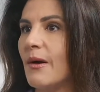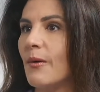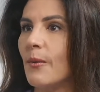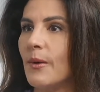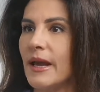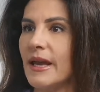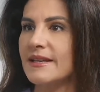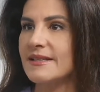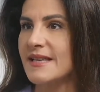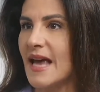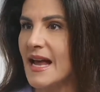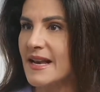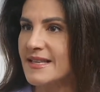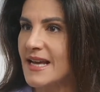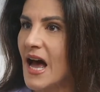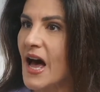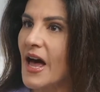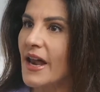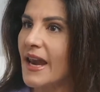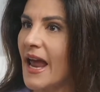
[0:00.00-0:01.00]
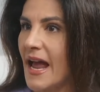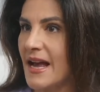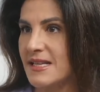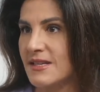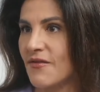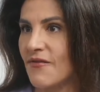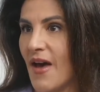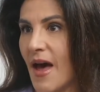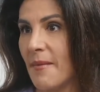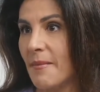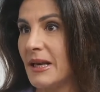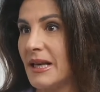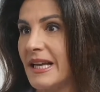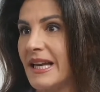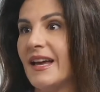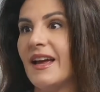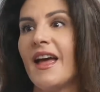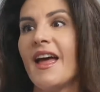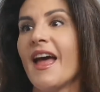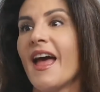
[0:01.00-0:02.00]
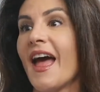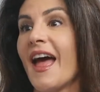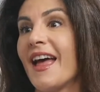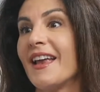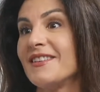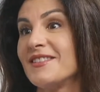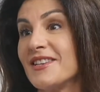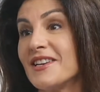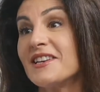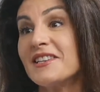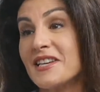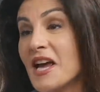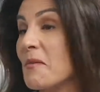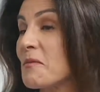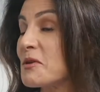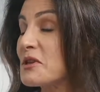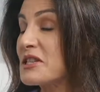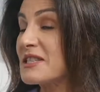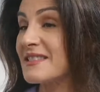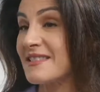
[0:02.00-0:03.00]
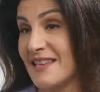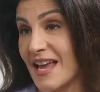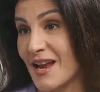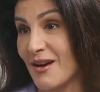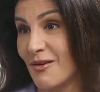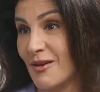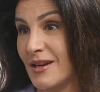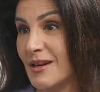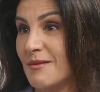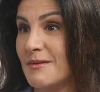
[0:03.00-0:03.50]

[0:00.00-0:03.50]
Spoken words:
We sat down as a family and dinner time was sacred.